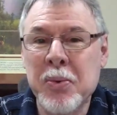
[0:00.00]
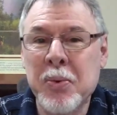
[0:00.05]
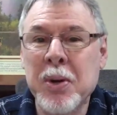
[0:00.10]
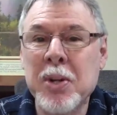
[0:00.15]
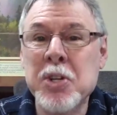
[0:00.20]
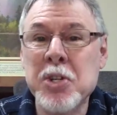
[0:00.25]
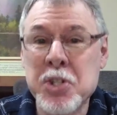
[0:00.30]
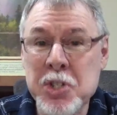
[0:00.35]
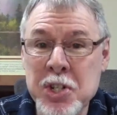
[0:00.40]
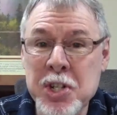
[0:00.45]

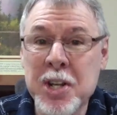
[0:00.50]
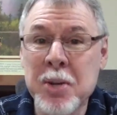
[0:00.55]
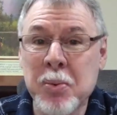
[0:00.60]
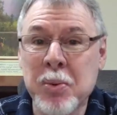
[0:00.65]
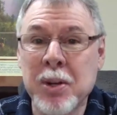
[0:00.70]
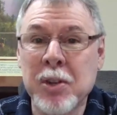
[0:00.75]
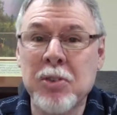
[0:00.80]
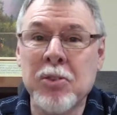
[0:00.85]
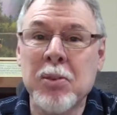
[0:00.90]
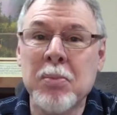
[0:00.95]
what she
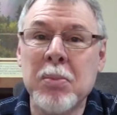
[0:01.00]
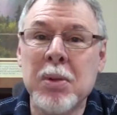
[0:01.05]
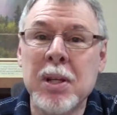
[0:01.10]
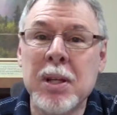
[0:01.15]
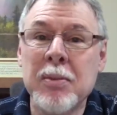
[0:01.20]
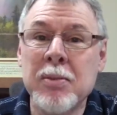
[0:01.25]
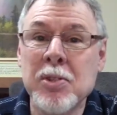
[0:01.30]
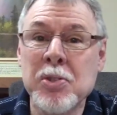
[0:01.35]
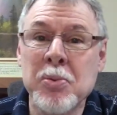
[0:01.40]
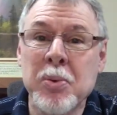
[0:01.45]
wants to
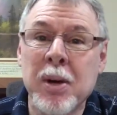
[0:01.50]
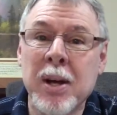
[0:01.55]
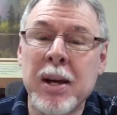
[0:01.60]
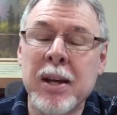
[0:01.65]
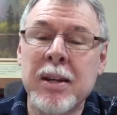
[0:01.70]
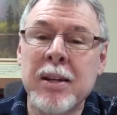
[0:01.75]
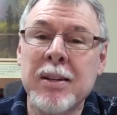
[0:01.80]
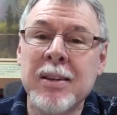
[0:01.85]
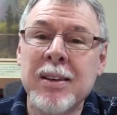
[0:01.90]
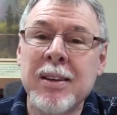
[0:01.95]
believe is
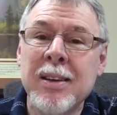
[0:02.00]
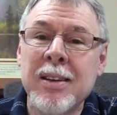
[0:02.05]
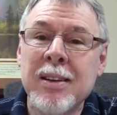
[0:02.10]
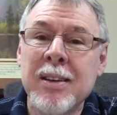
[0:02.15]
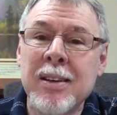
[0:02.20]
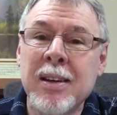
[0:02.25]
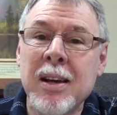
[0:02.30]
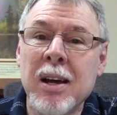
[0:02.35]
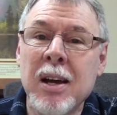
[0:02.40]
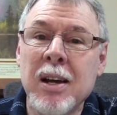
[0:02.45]
right, and
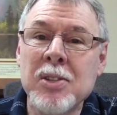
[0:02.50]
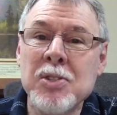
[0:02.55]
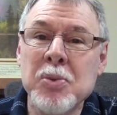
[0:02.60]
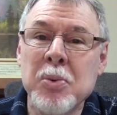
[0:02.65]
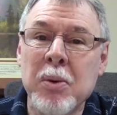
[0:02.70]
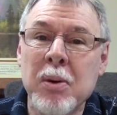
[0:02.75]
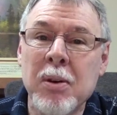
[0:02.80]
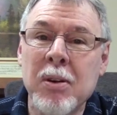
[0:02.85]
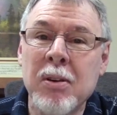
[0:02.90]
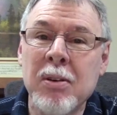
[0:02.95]
God's
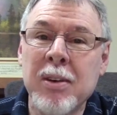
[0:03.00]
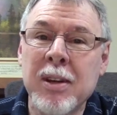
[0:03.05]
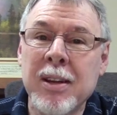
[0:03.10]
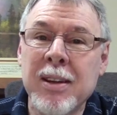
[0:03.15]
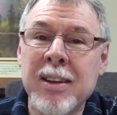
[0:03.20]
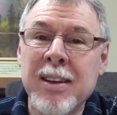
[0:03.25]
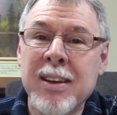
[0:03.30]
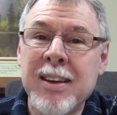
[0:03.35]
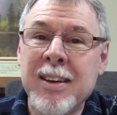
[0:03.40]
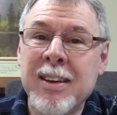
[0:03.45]
wrong,
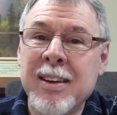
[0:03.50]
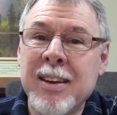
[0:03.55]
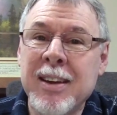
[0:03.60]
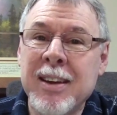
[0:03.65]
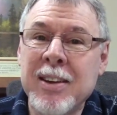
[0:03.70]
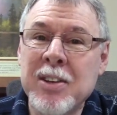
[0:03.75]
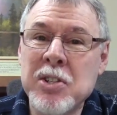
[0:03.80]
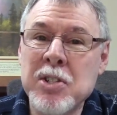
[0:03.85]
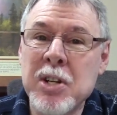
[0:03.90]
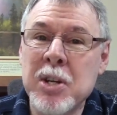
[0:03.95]
and,
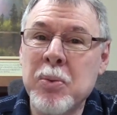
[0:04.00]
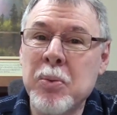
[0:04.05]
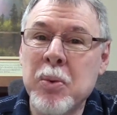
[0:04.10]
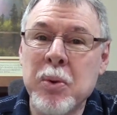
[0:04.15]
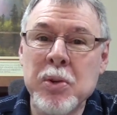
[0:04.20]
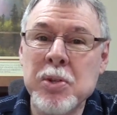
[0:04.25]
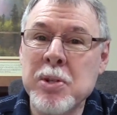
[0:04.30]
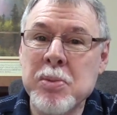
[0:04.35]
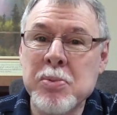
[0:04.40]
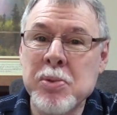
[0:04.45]
and she
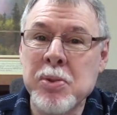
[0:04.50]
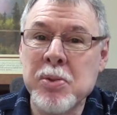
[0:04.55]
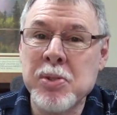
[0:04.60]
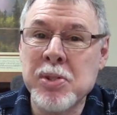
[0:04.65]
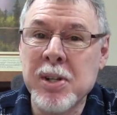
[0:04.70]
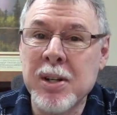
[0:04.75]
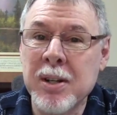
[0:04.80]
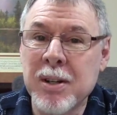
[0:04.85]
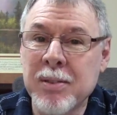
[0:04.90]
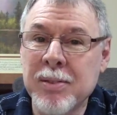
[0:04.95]
worships
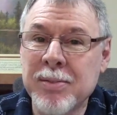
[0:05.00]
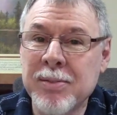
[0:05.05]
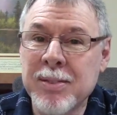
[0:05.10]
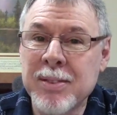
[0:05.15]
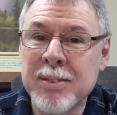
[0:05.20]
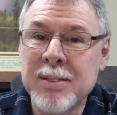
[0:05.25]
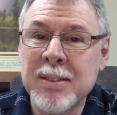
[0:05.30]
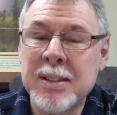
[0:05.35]
herself